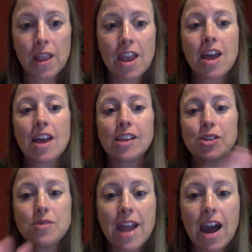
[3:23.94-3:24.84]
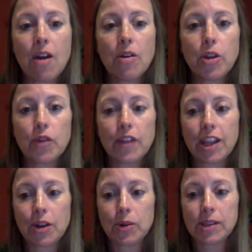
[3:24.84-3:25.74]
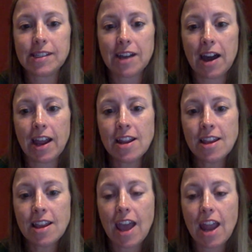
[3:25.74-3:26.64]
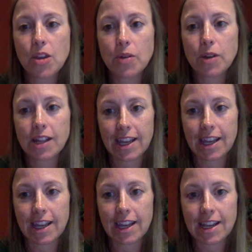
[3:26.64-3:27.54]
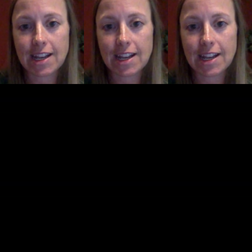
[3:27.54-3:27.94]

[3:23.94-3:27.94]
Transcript: So now your video is done, and you would click next.